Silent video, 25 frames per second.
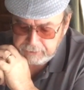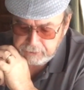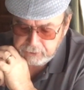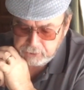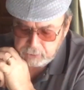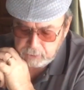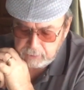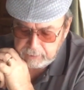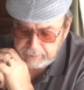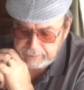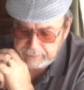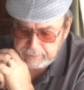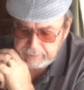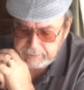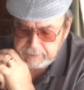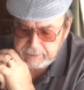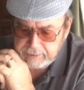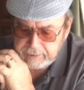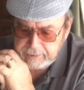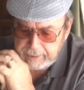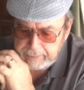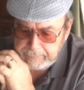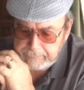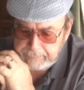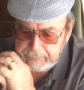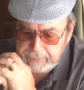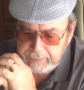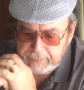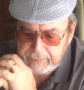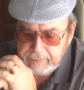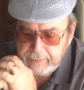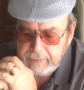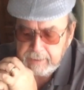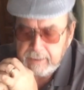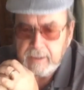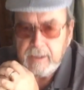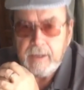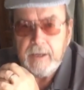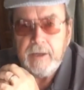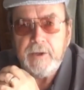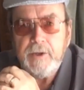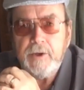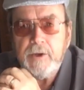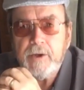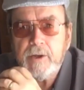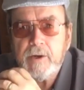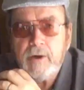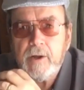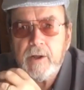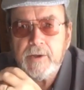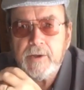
enjoying the dip. You can